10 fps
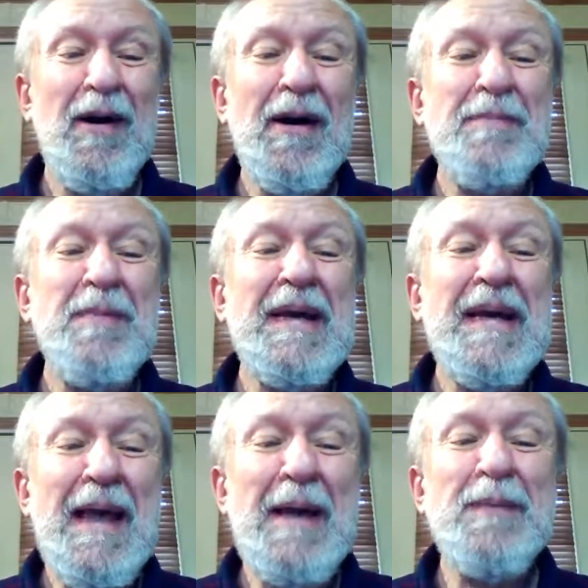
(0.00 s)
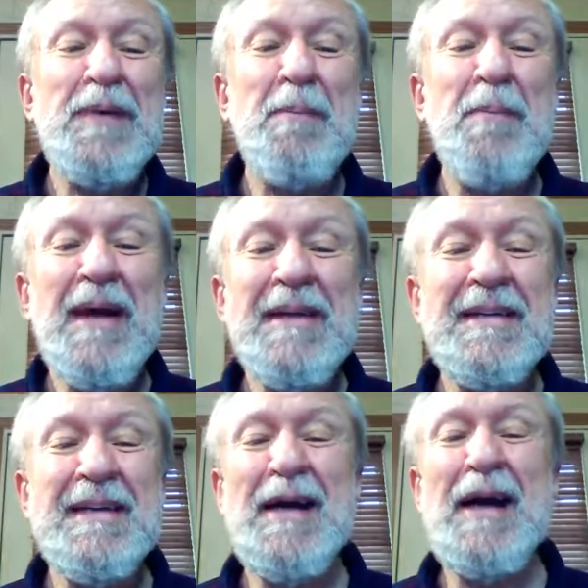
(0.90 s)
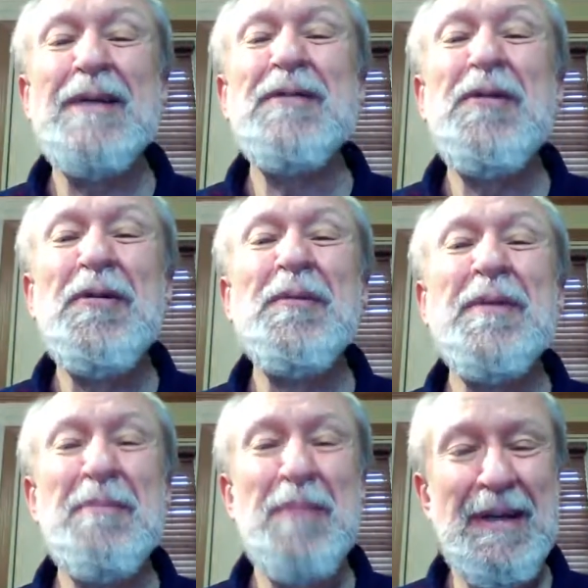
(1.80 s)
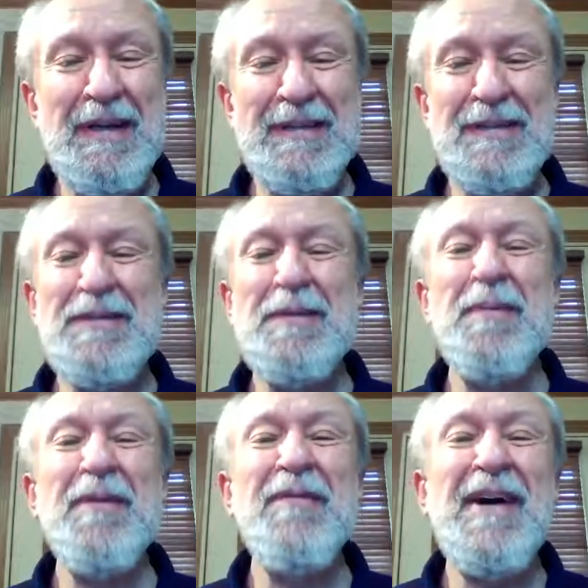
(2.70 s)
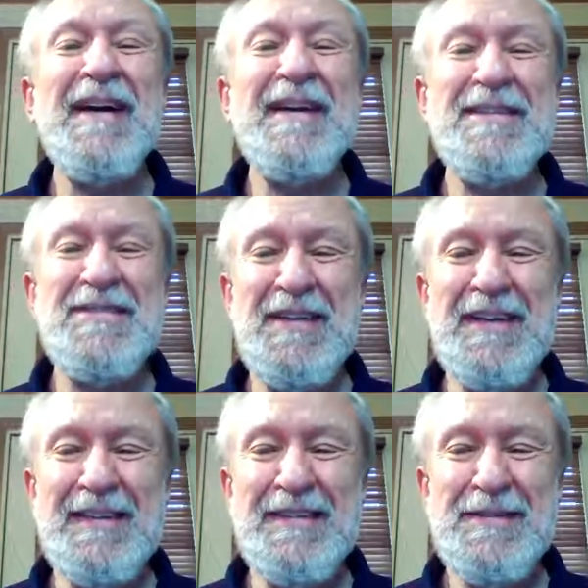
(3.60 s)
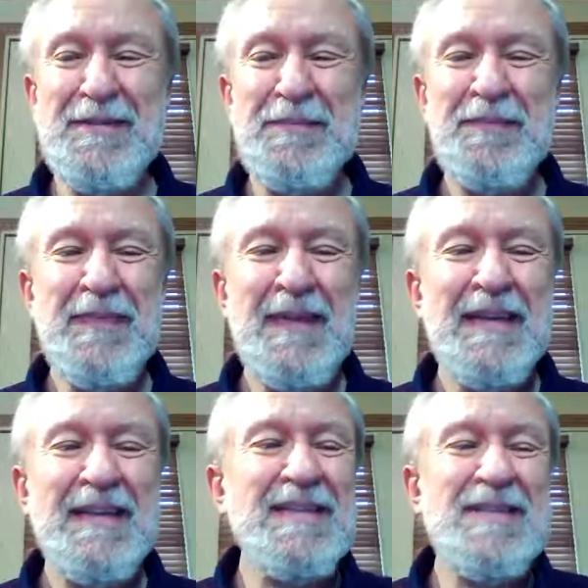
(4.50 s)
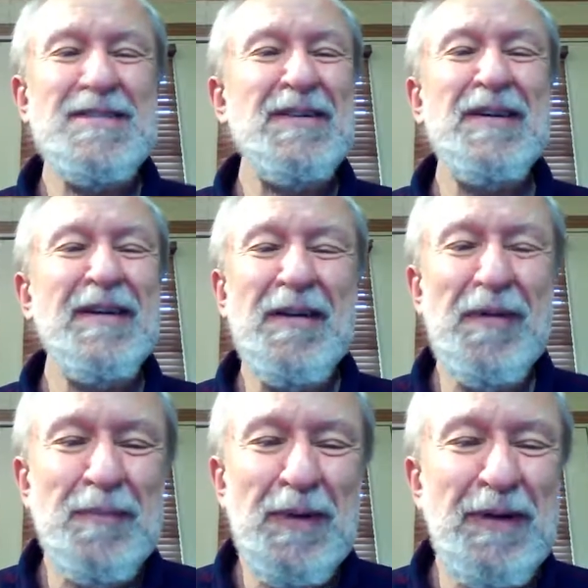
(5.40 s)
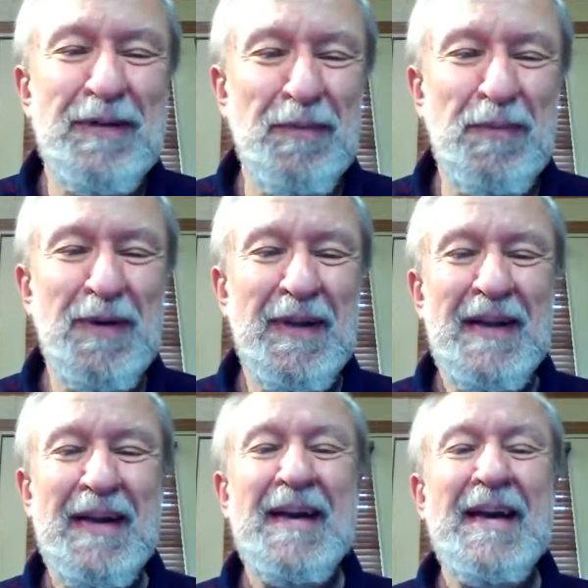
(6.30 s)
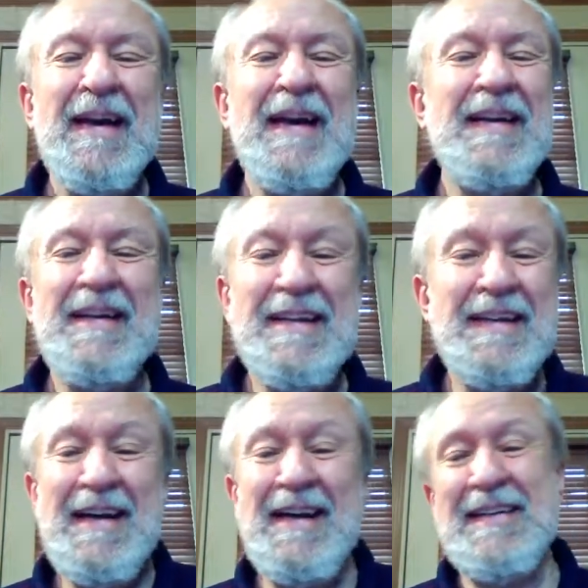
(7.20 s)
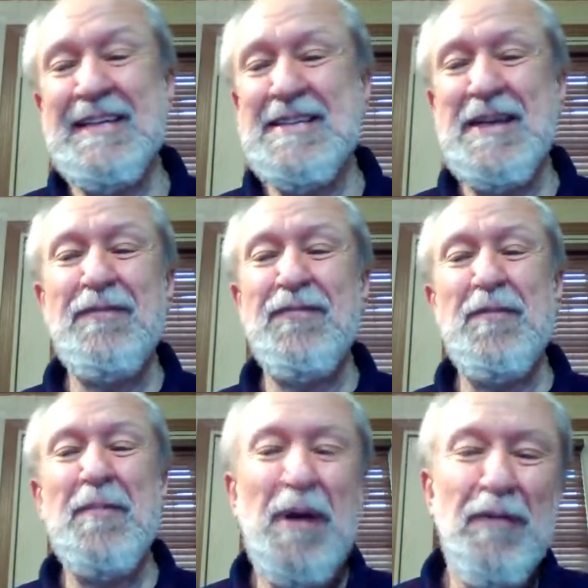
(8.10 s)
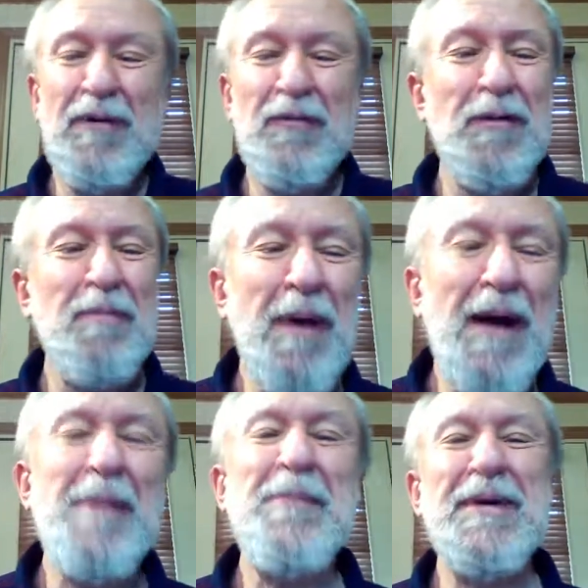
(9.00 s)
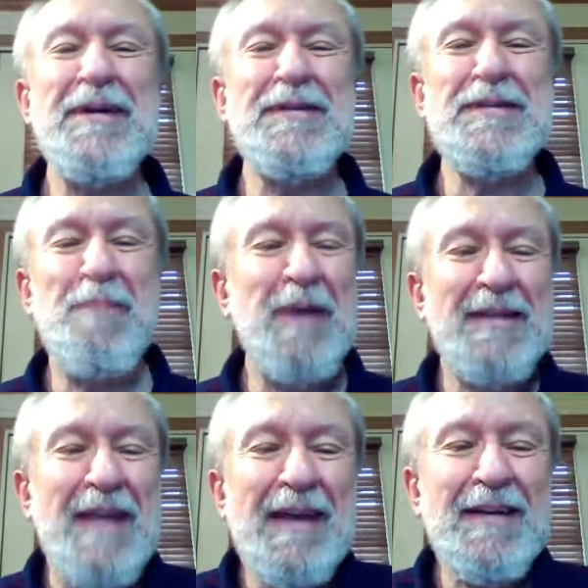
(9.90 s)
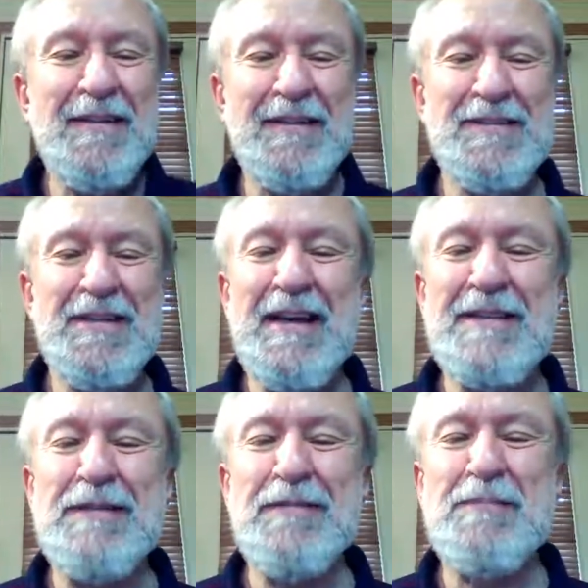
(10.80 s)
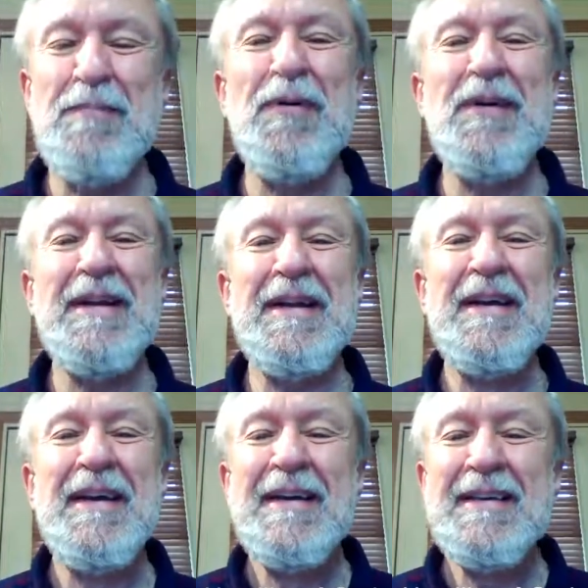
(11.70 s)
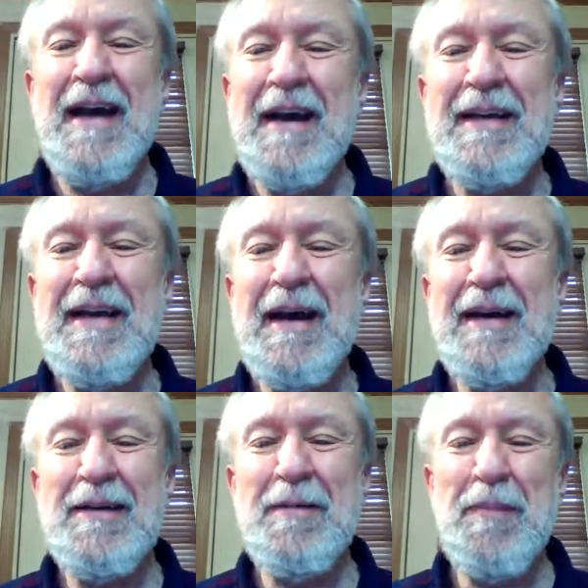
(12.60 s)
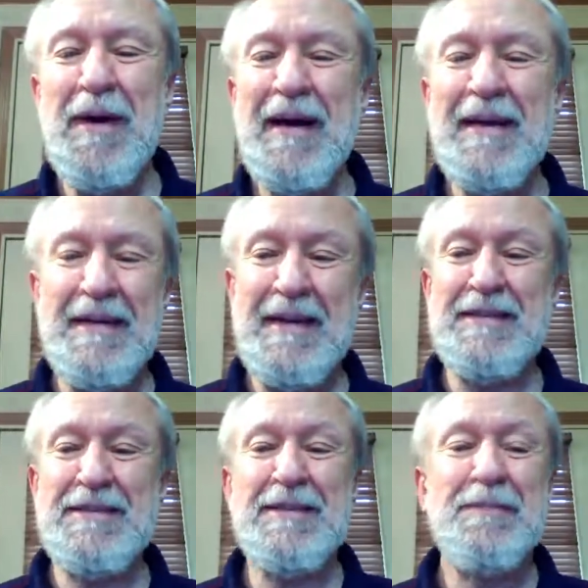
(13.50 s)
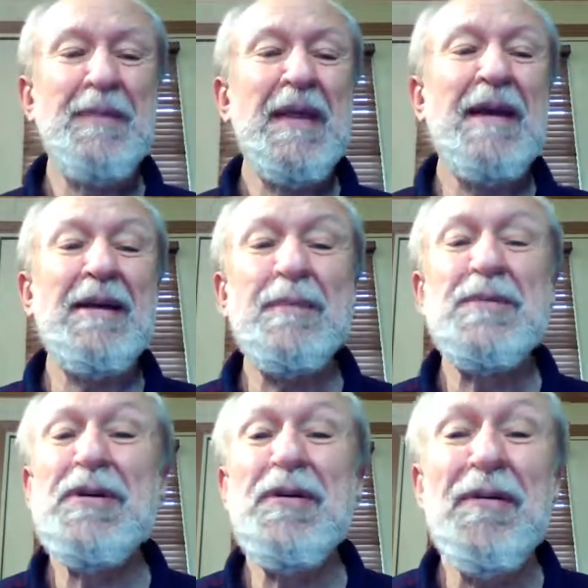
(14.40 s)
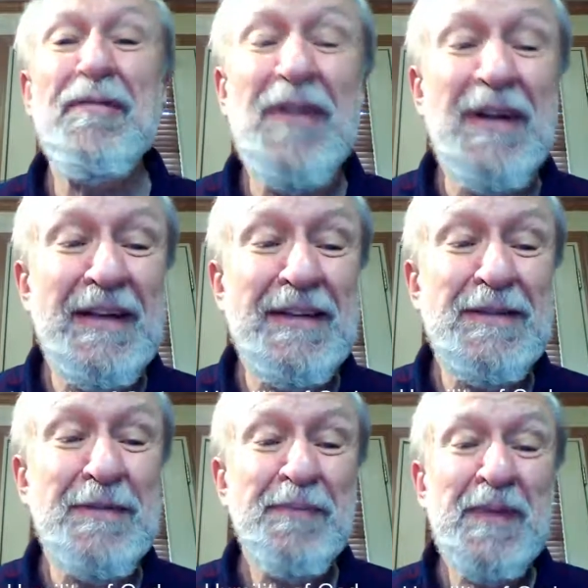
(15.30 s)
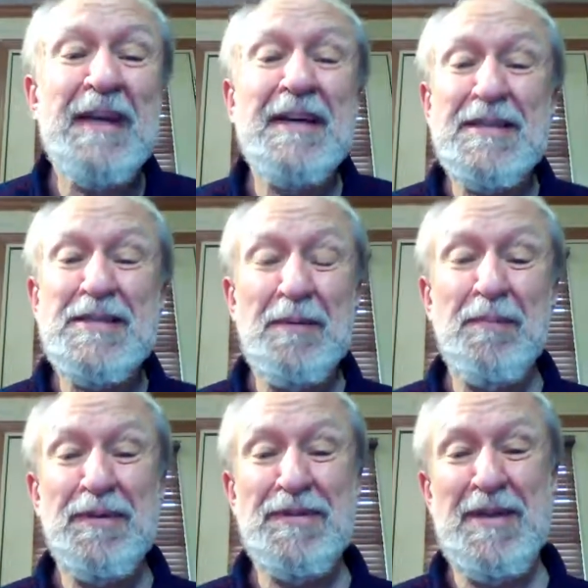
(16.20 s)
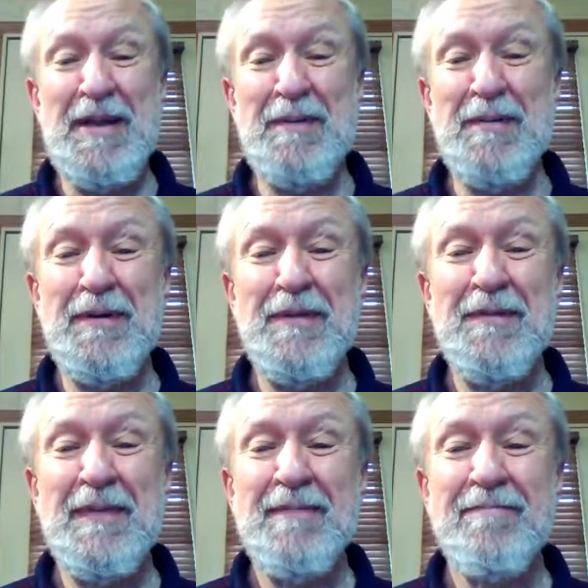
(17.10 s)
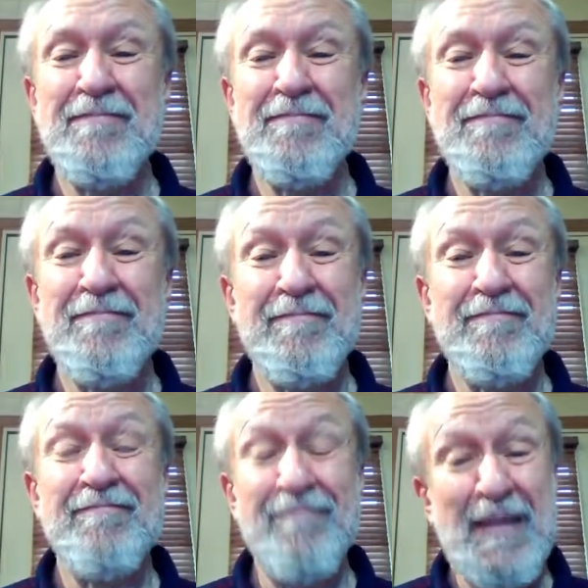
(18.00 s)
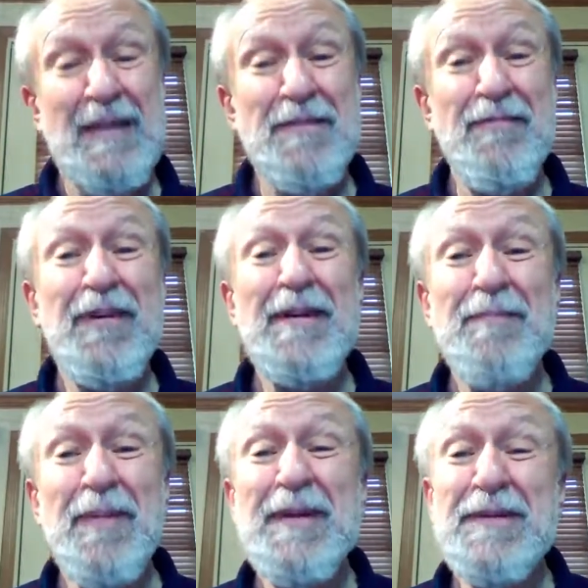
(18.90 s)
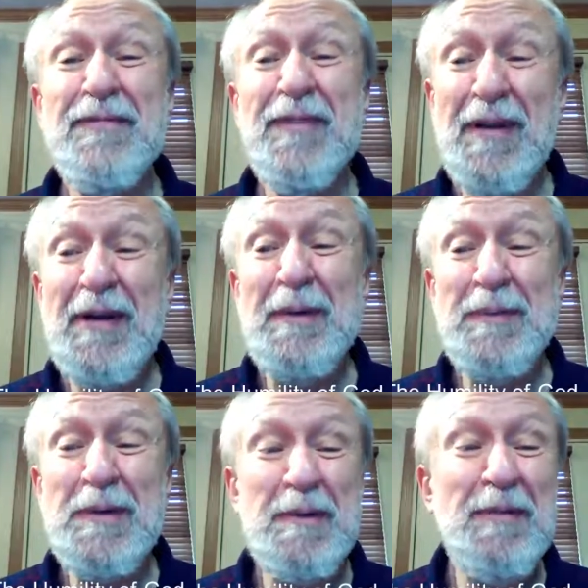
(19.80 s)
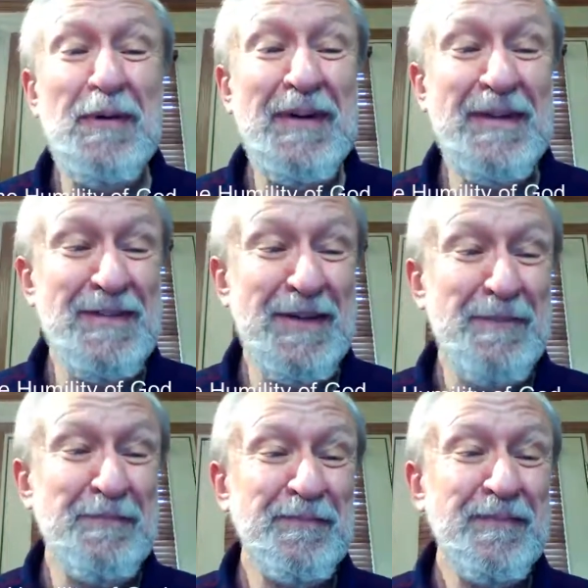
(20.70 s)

God became dependent on human beings to provide his needs. This is nearly unbelievable. And he did not descend from heaven with pomp and spectacular signs. He was born in a tiny occupied nation, an obscure village, in a simple stable. That's a fitting place for a lamb to be born, isn't it?